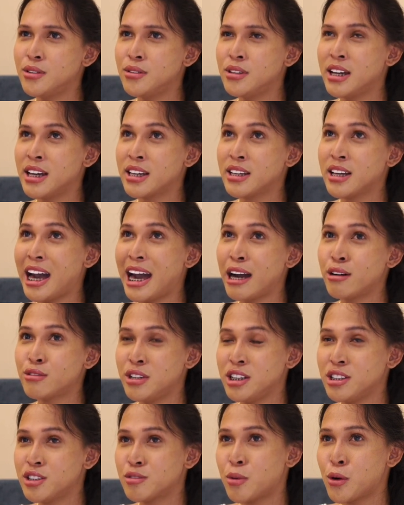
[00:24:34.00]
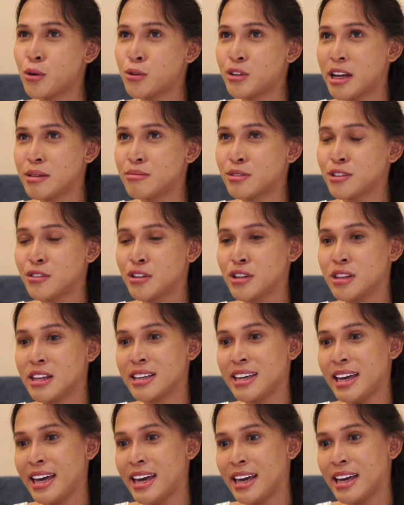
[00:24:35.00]
like outreach programs for the
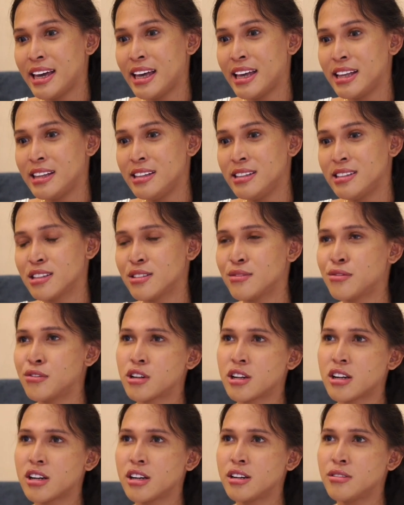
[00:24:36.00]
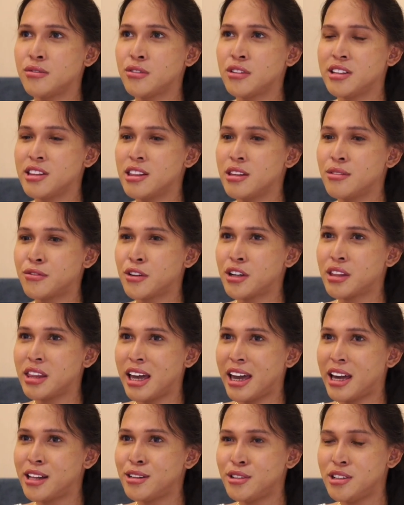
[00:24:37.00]
kids, for
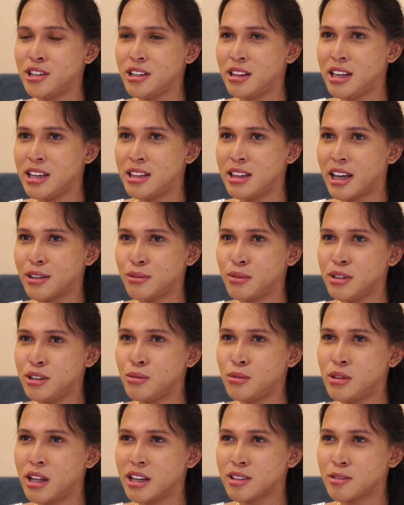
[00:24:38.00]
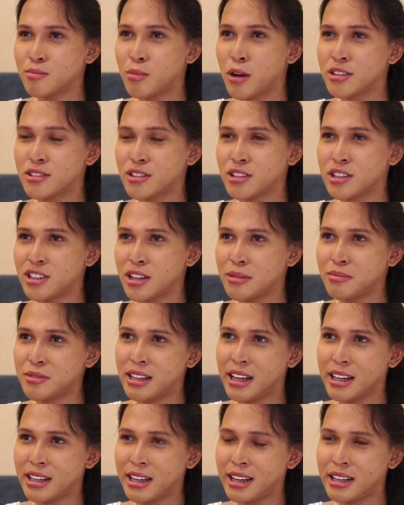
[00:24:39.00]
the elderly. Like we do like
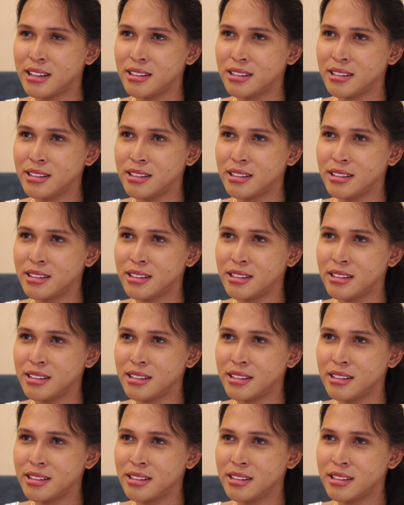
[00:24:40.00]
sponsorships, like